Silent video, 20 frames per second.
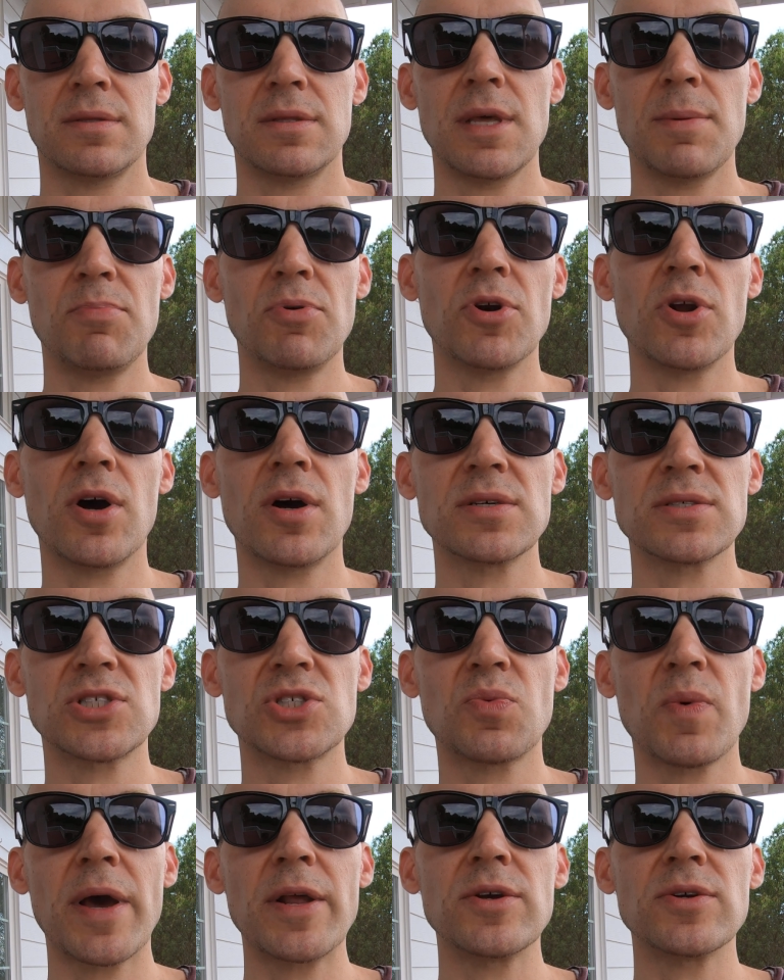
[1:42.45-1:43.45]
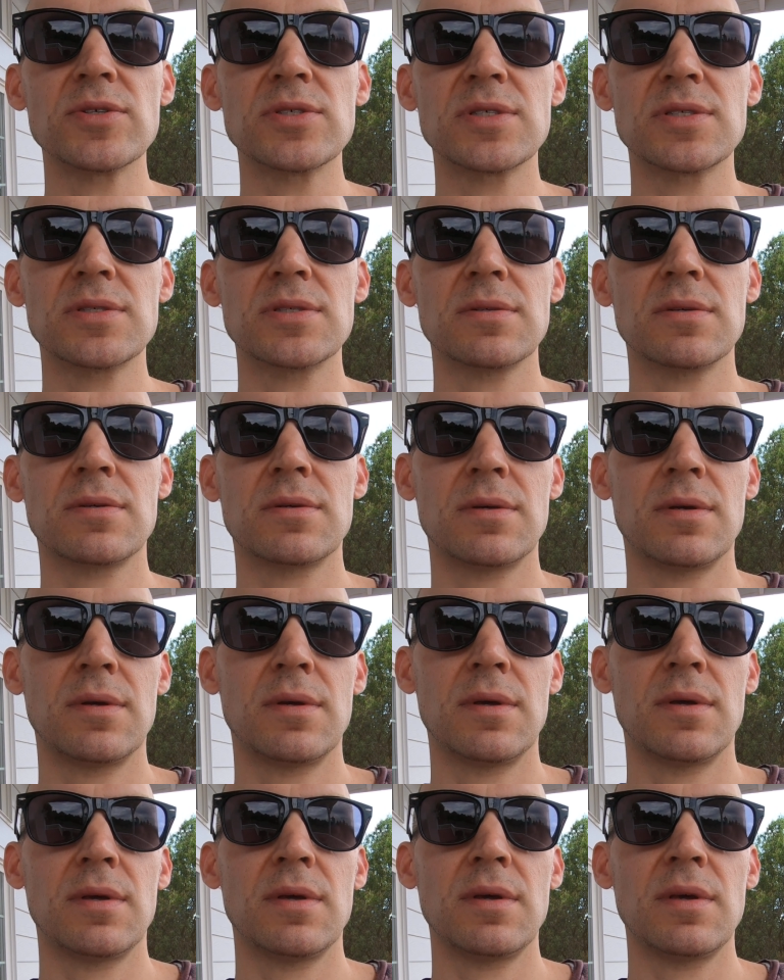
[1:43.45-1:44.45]
They put on sweaters.
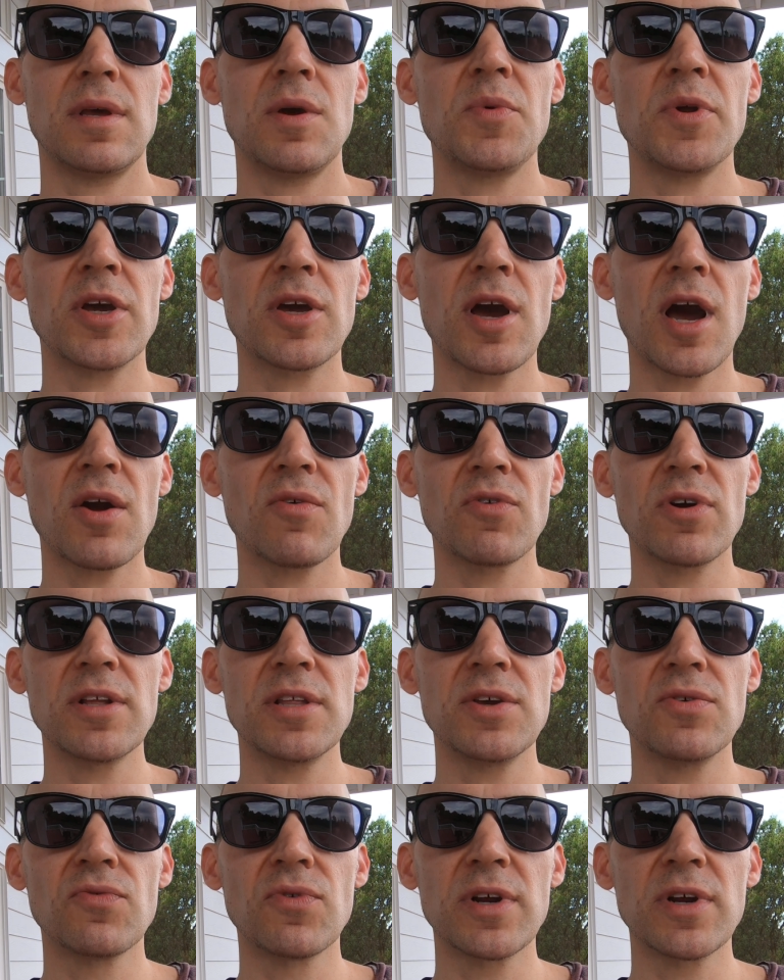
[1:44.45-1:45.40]
And when it got really,